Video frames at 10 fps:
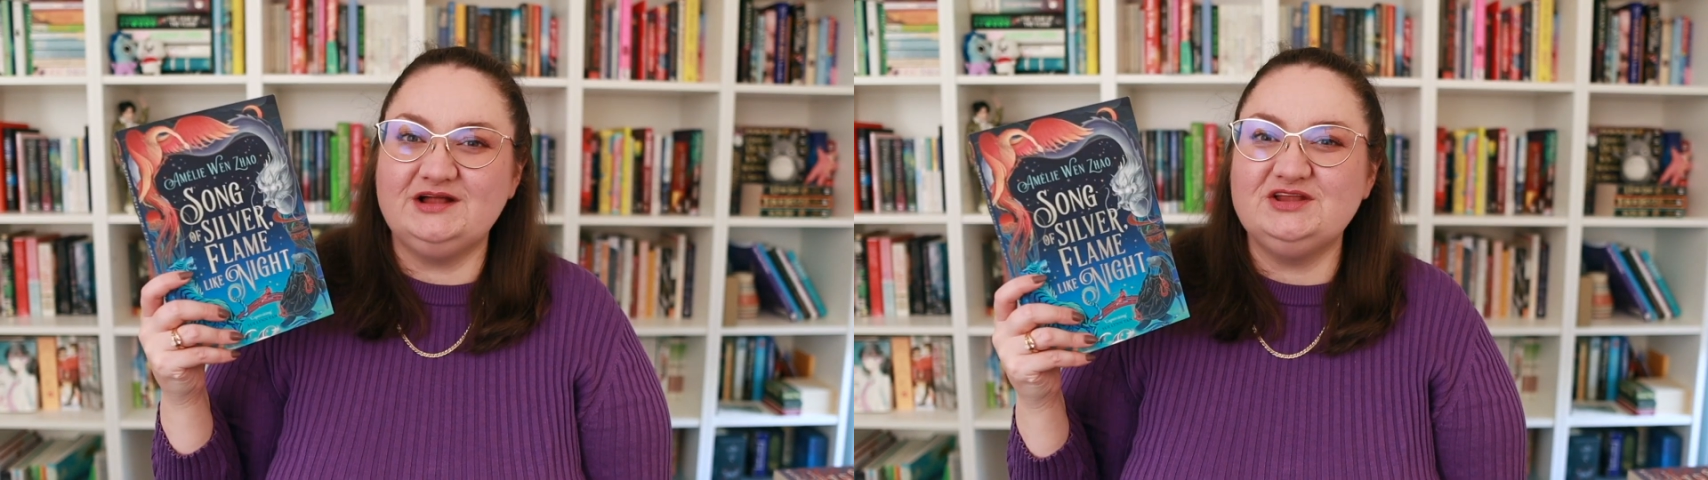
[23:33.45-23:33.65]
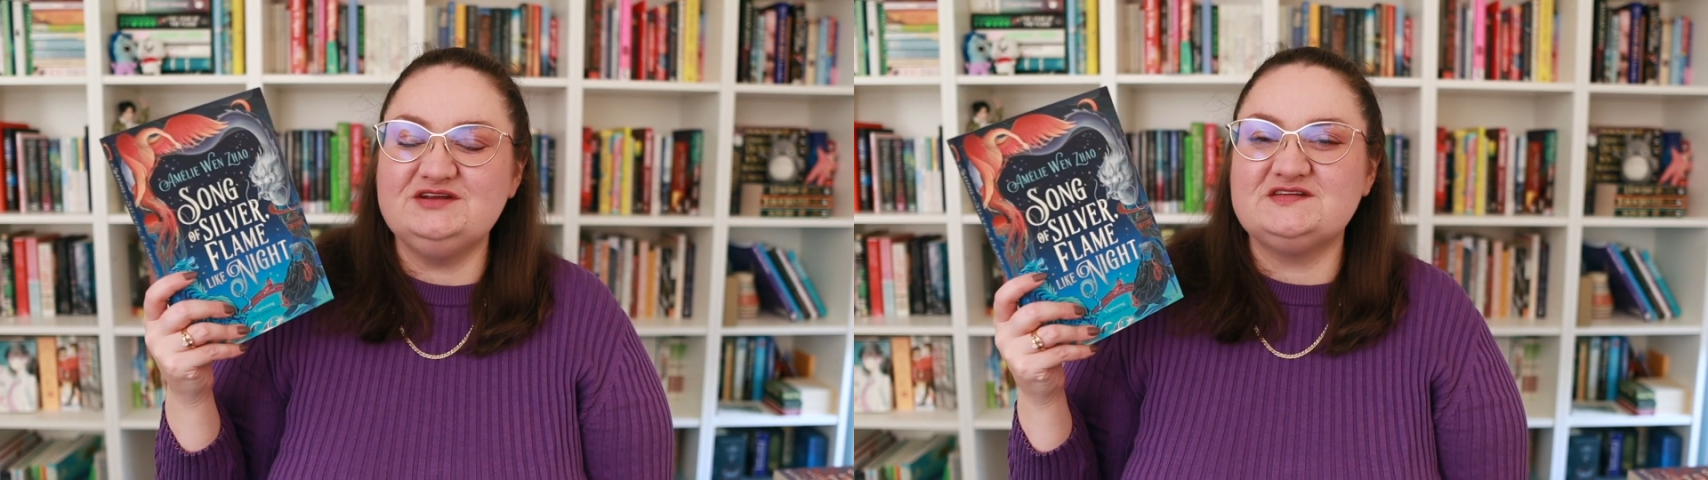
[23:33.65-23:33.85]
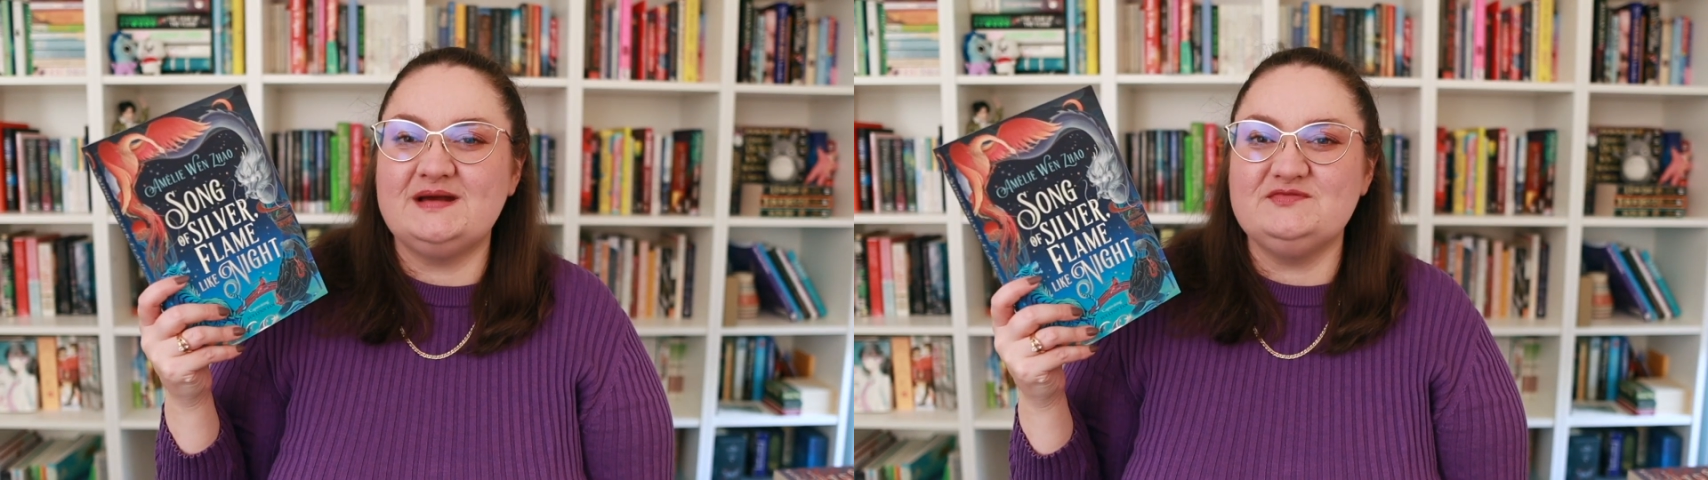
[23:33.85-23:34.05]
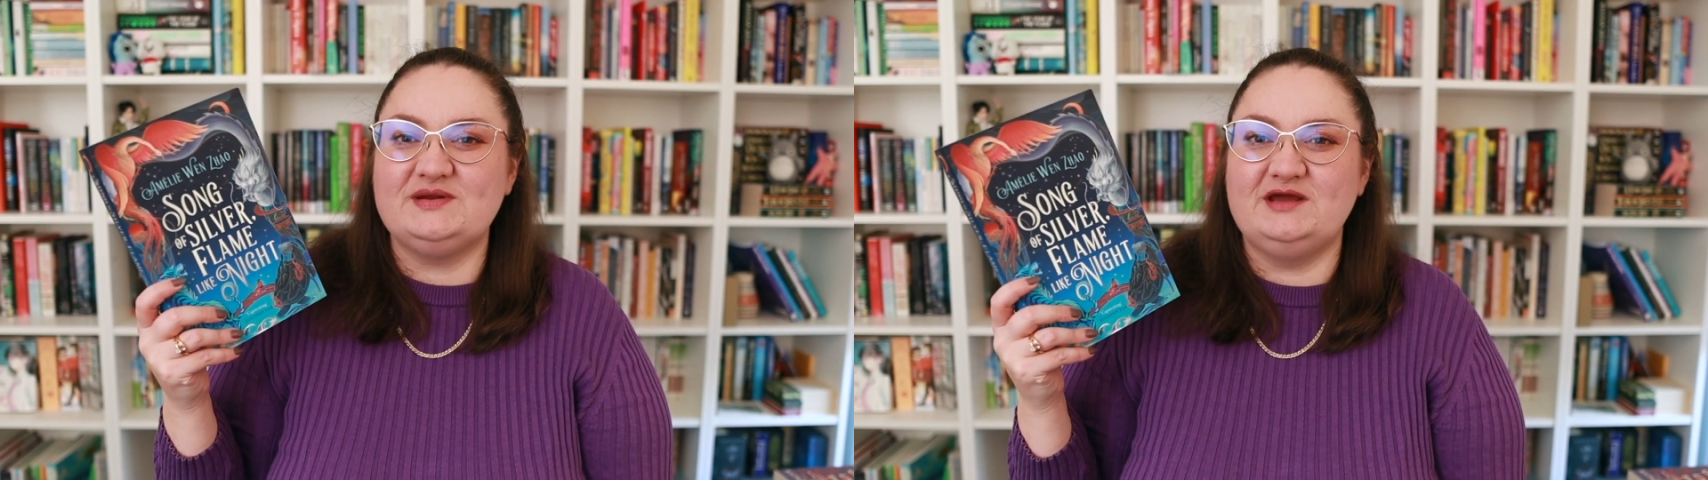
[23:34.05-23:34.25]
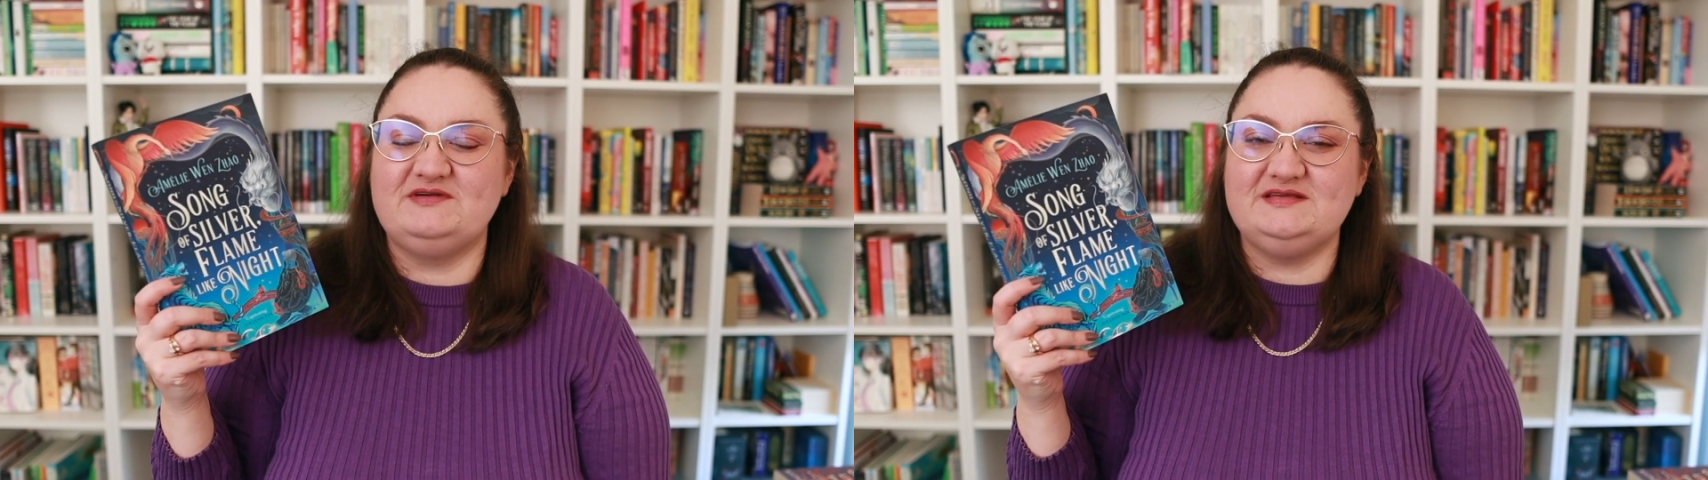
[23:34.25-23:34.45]
A lot of times
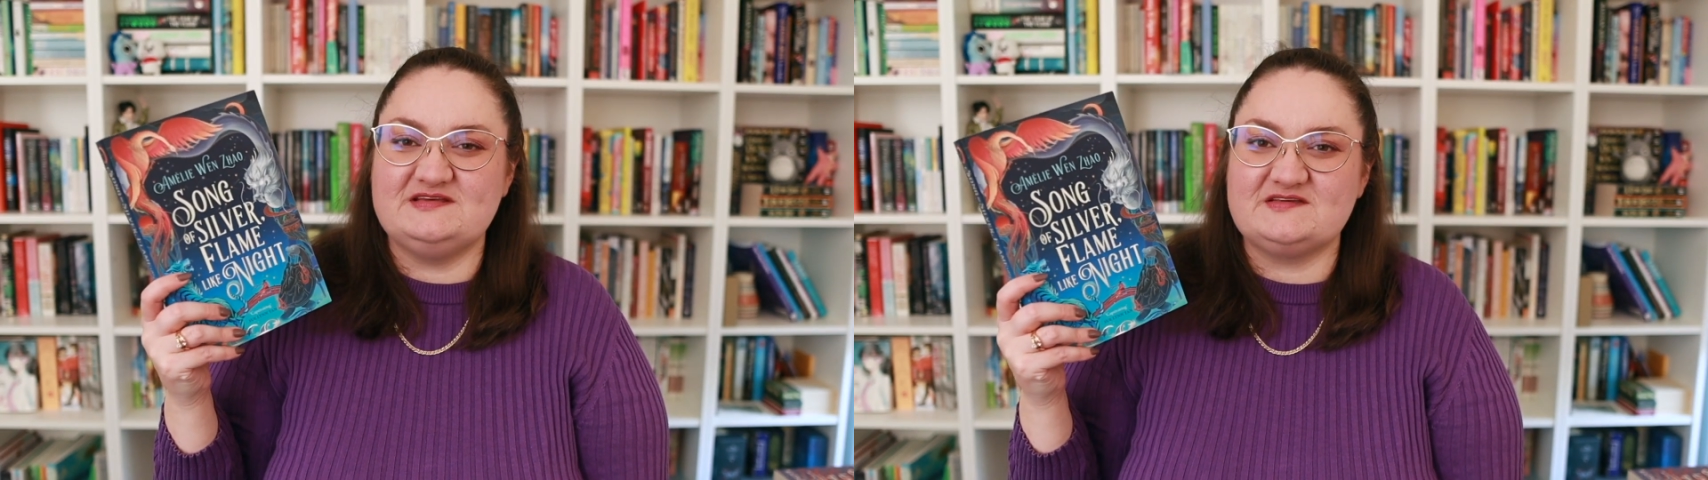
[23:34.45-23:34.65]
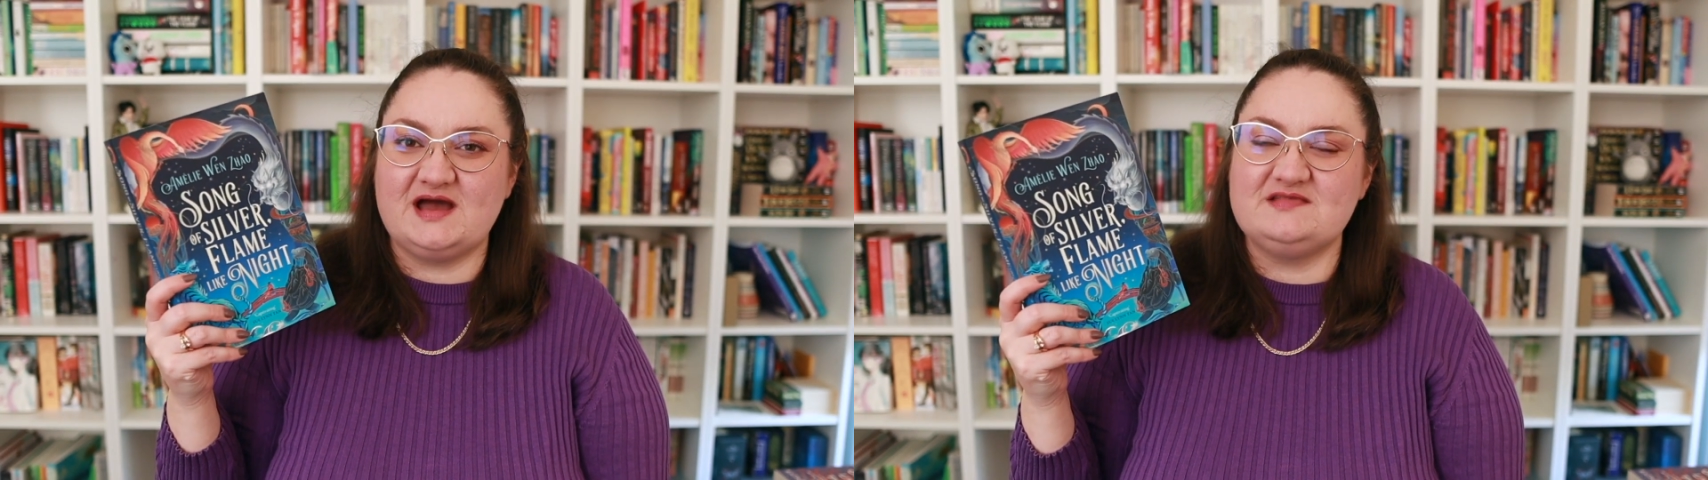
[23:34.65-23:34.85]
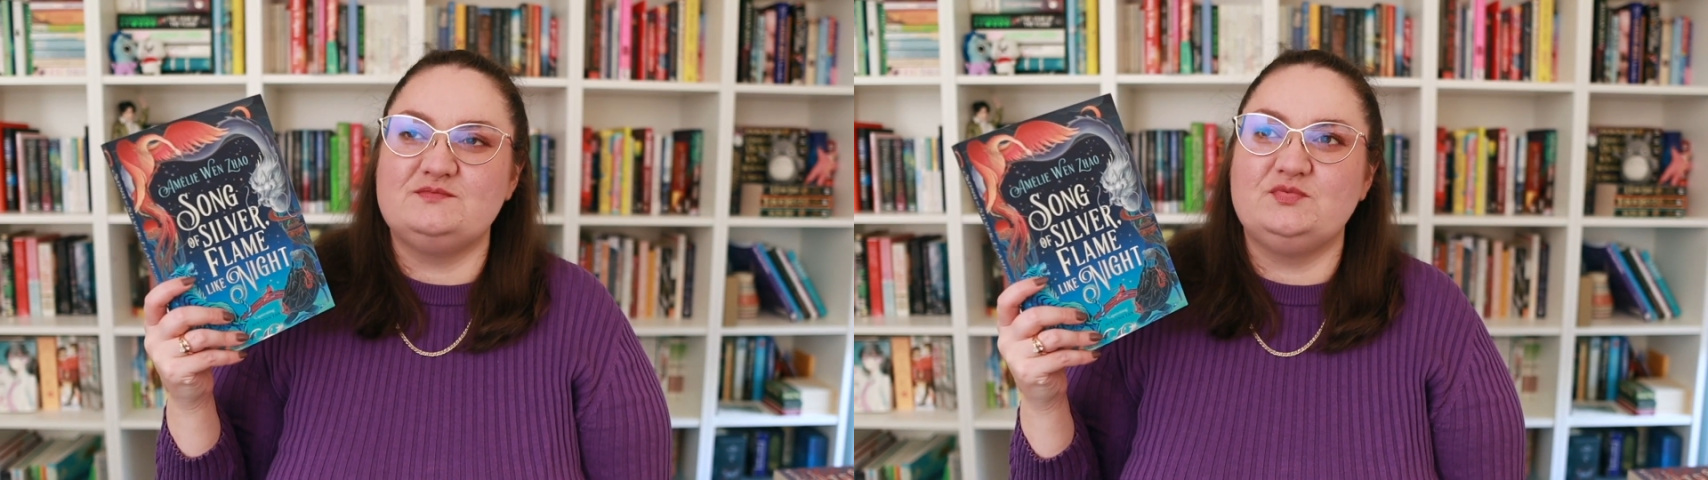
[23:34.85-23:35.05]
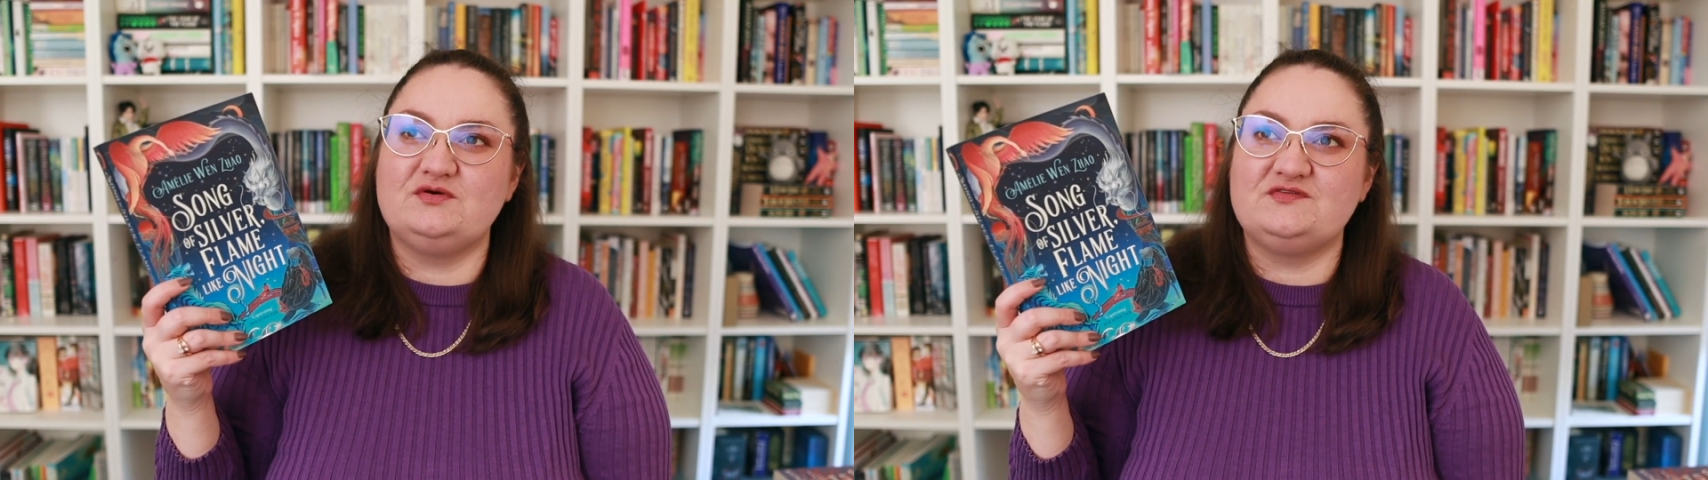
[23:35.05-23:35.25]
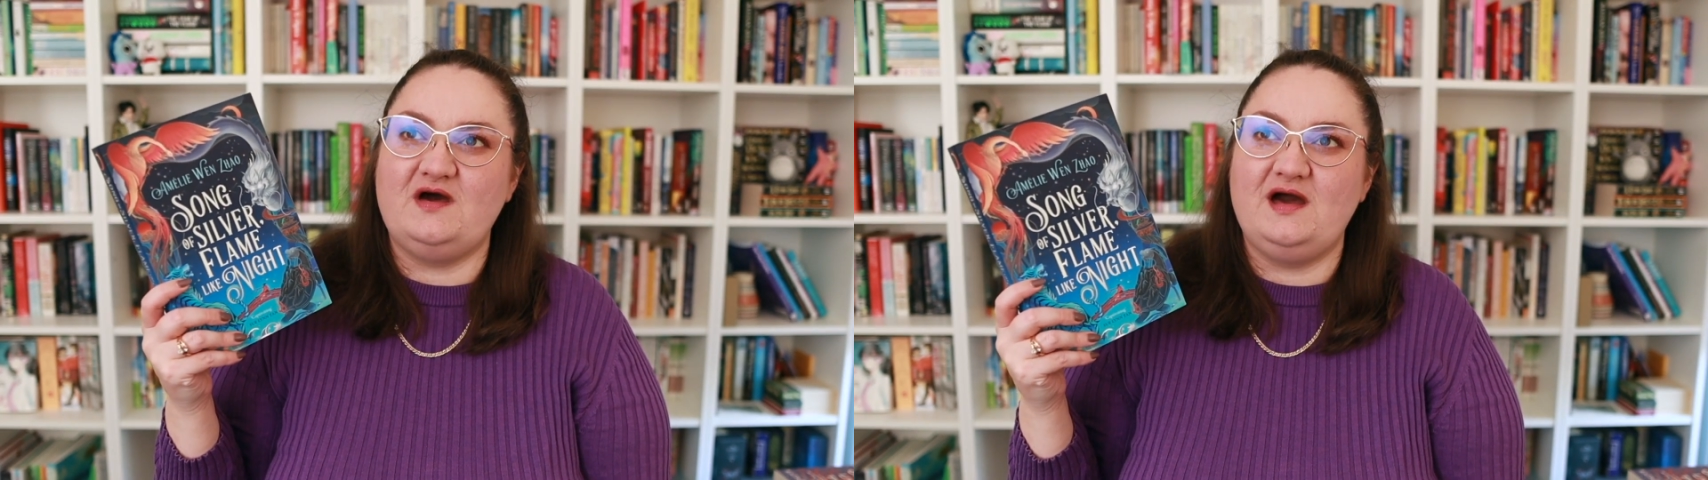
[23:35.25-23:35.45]
when I read these kinds of books,